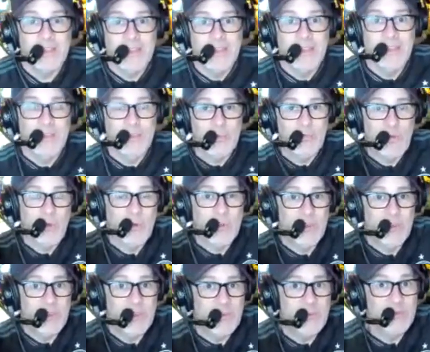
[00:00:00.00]
You've
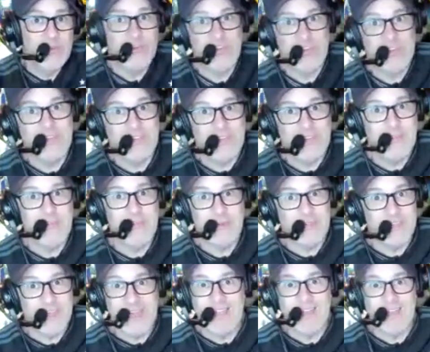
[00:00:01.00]
only used sixty
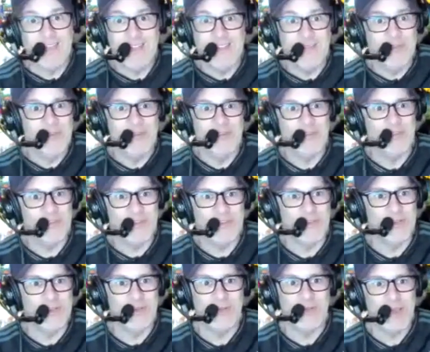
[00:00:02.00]
percent. I mean, it's just
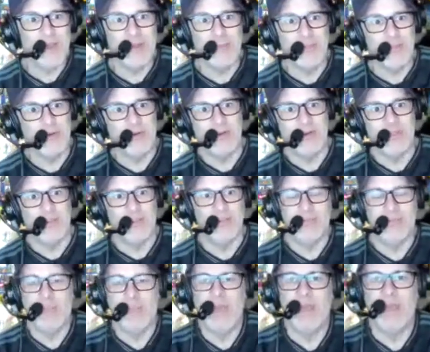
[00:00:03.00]
incredible.
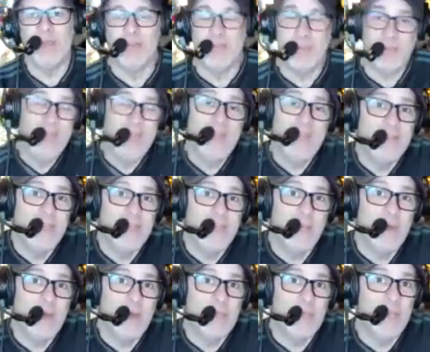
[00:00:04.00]
These batteries, you can't take
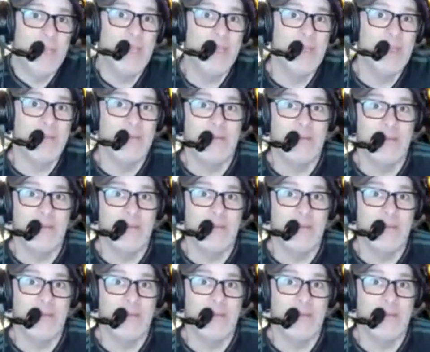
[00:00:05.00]
them on a plane.